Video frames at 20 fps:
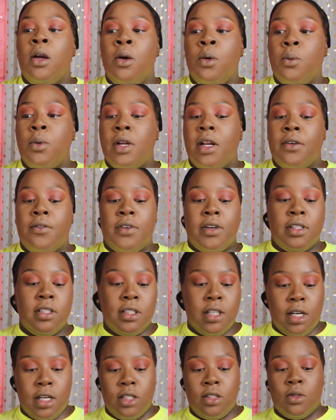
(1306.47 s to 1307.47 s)
When I first
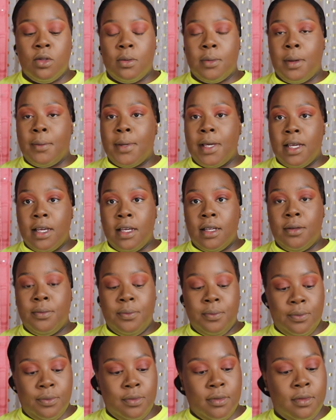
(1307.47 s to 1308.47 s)
started doing my makeup,
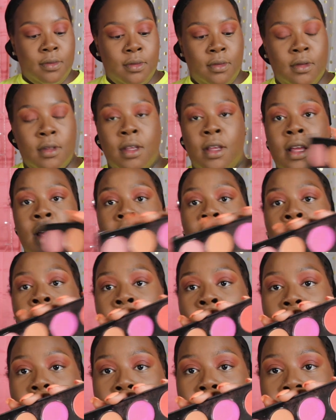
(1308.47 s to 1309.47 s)

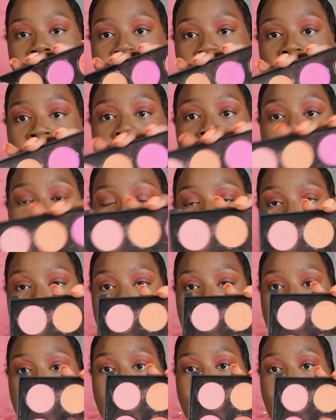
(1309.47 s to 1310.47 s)
I went right
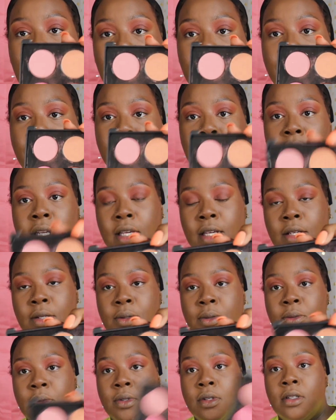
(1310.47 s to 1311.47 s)
to Five
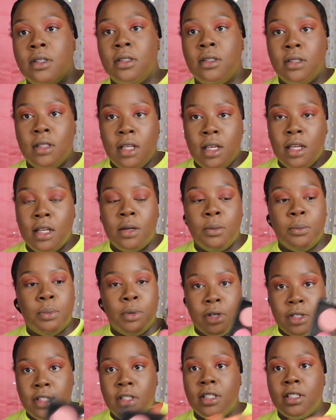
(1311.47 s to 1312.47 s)
Below and
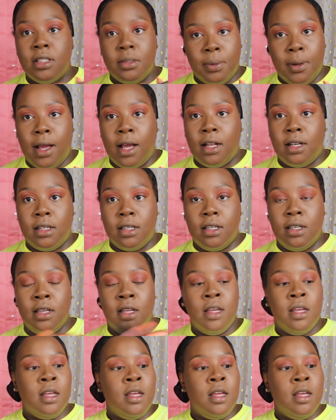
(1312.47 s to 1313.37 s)
bought this palette.